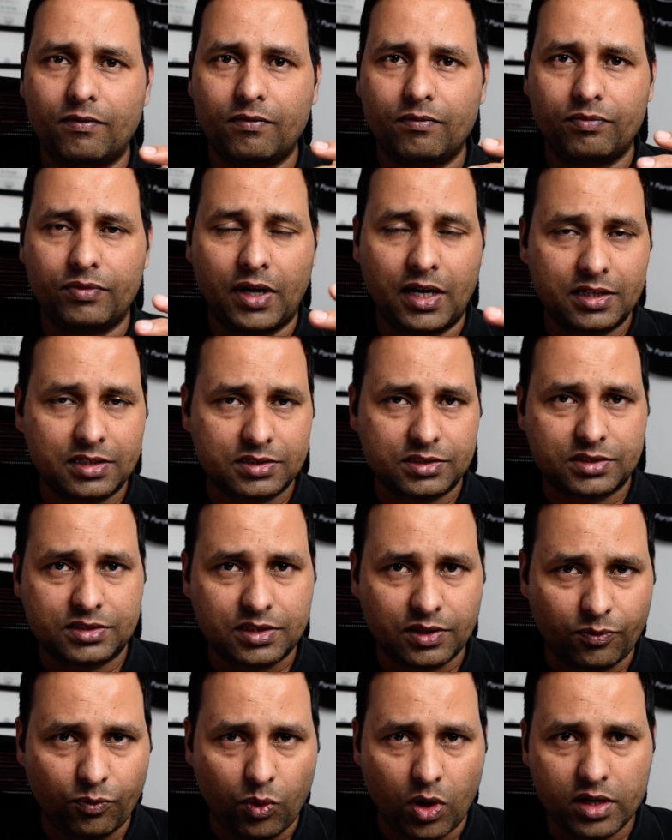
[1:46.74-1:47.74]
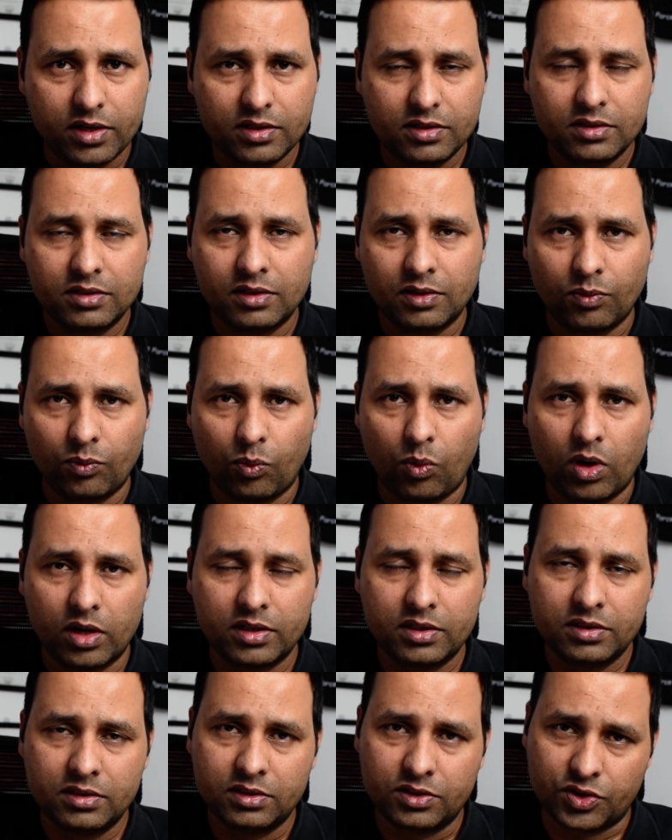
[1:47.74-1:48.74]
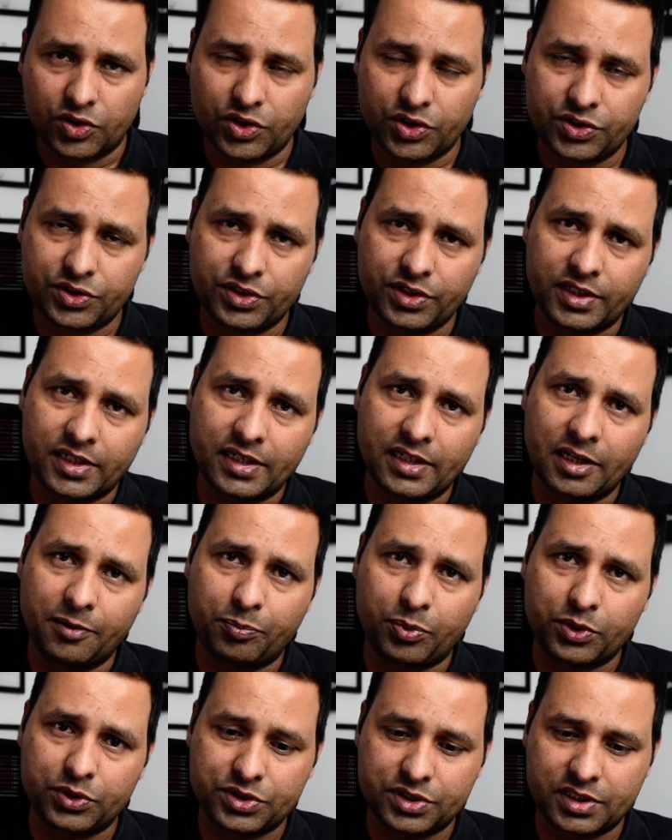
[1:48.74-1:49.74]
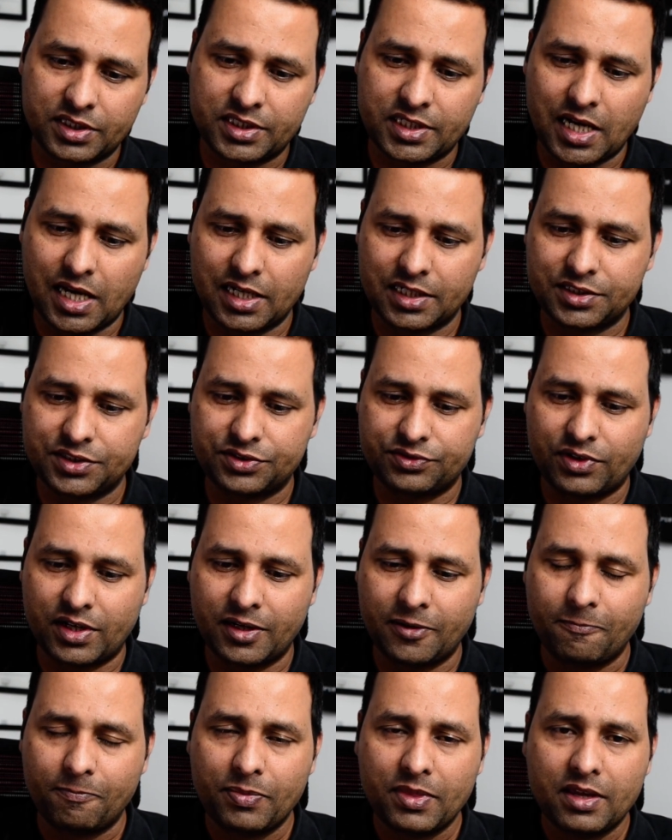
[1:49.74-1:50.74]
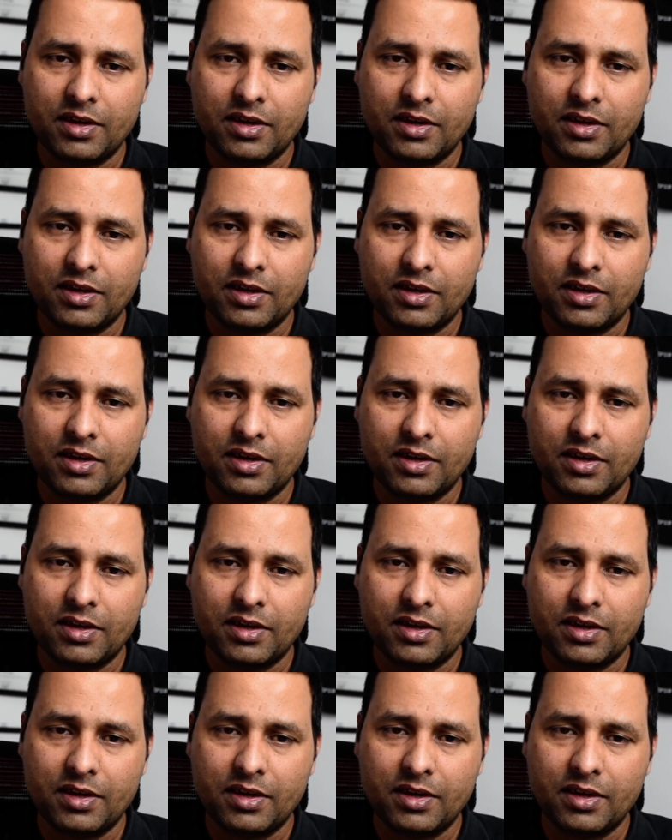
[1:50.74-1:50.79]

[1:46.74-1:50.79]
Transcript: that's the one route you can approach the challenge, right?